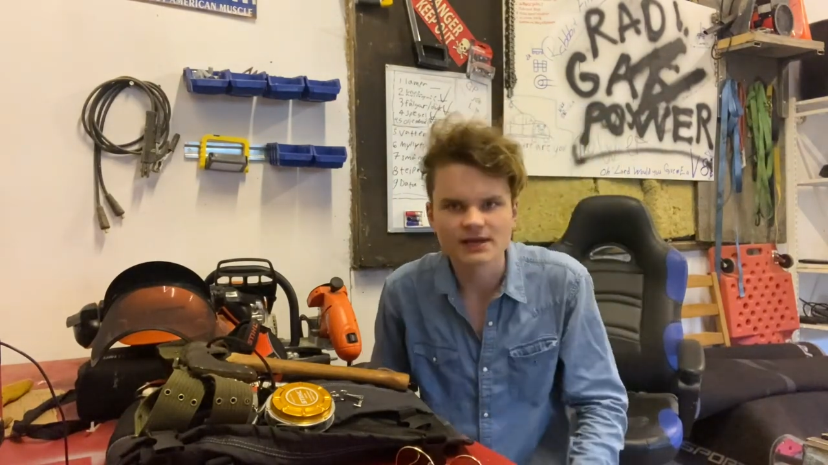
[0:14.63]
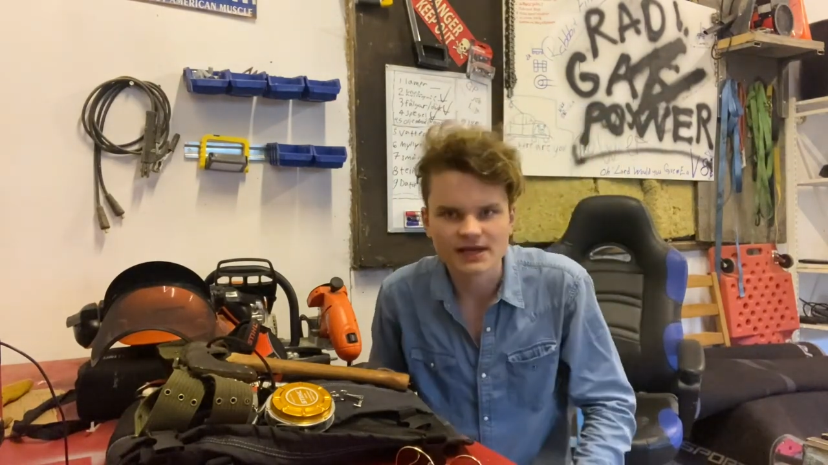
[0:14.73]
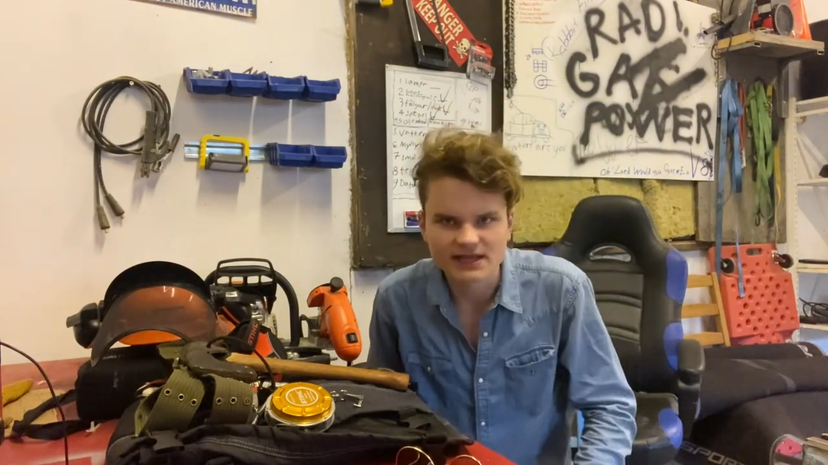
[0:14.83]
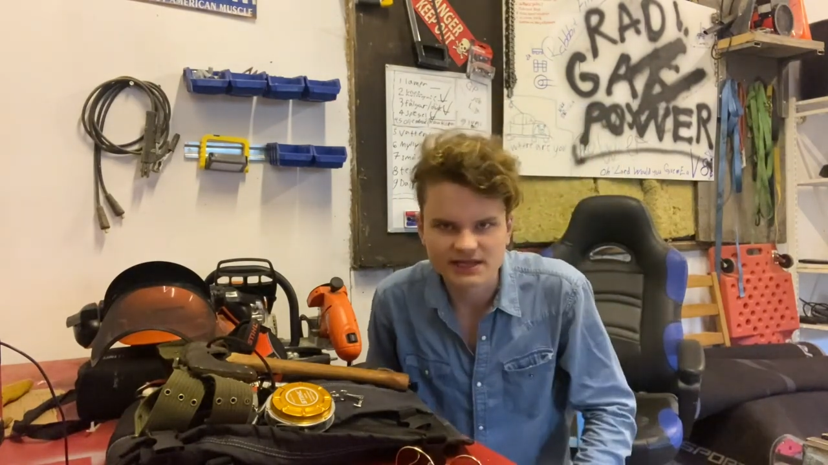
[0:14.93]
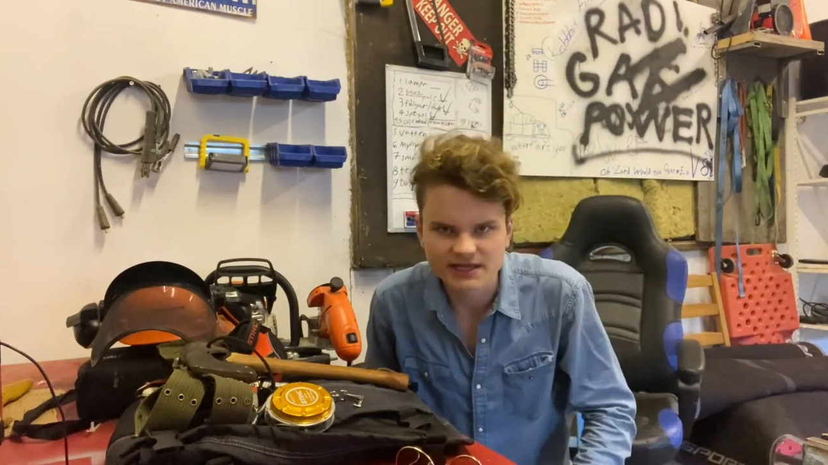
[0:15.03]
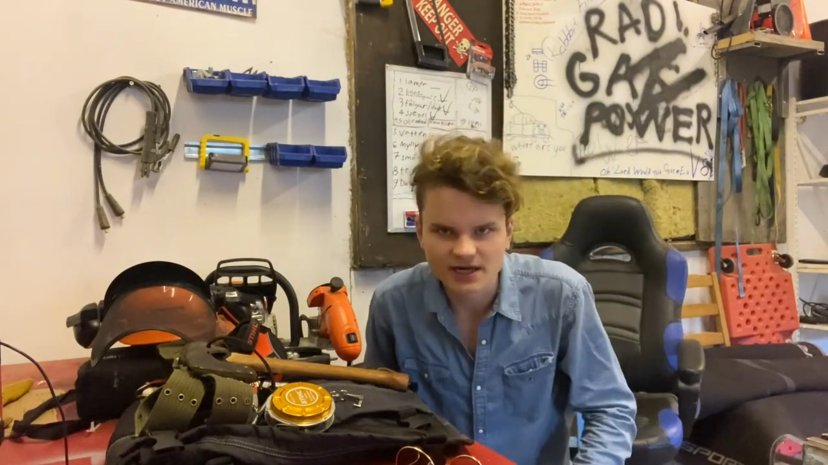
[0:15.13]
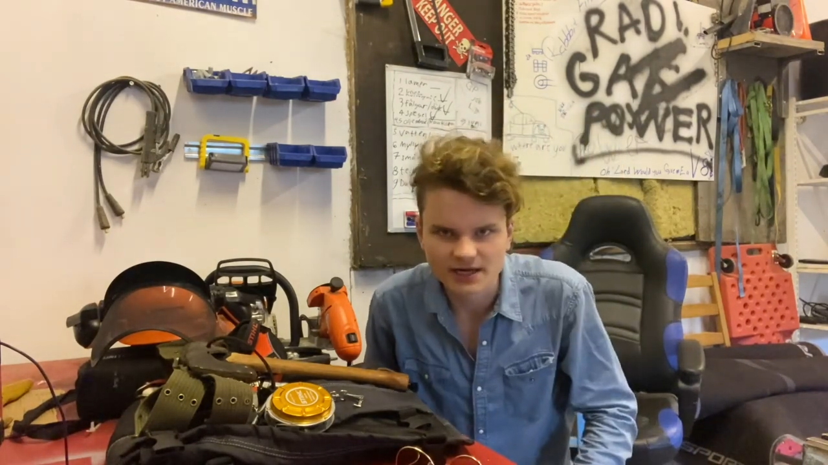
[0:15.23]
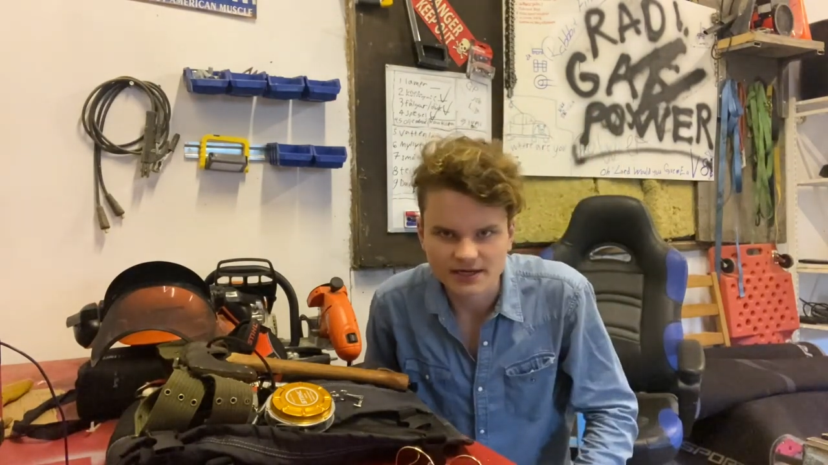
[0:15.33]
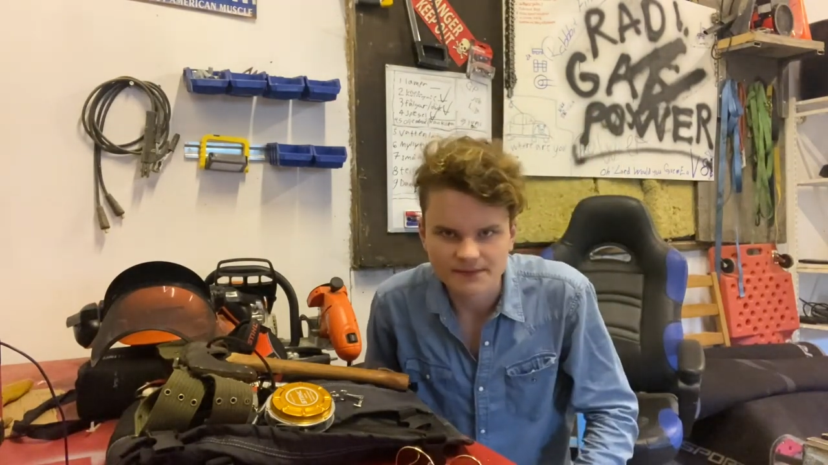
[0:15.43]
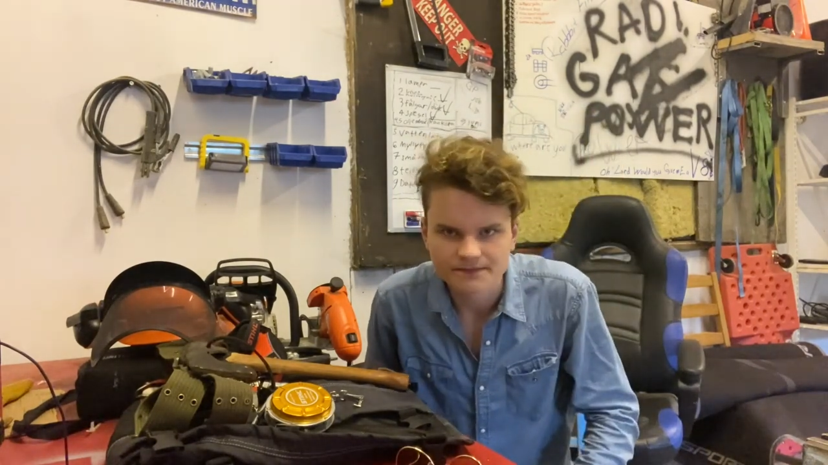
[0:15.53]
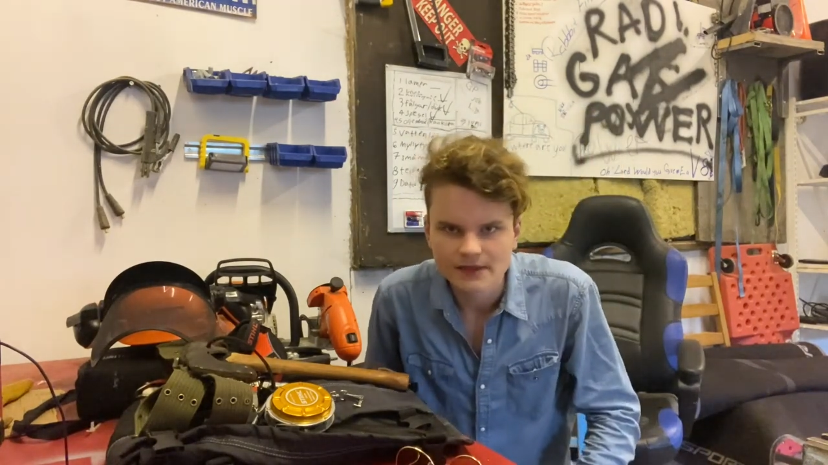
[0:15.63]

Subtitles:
inside.